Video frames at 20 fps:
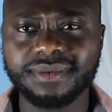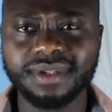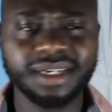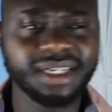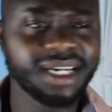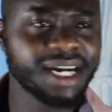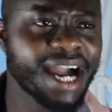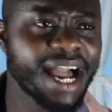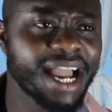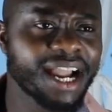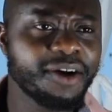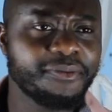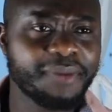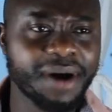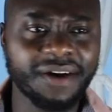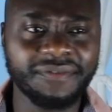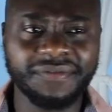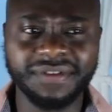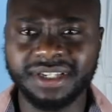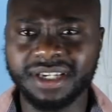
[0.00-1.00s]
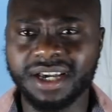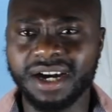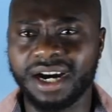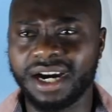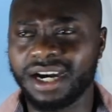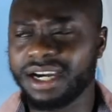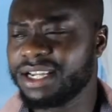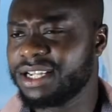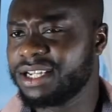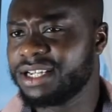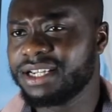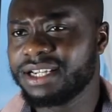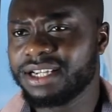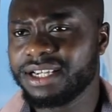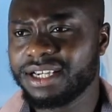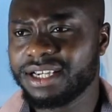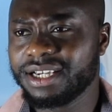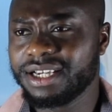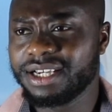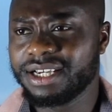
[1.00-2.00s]
The guy come out of his car.
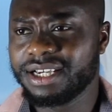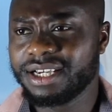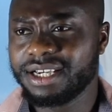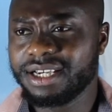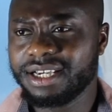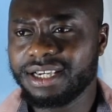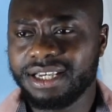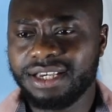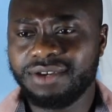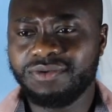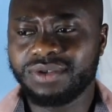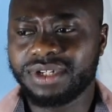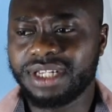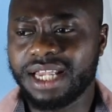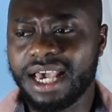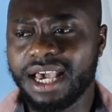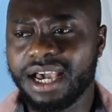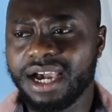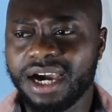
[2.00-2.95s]
He was like,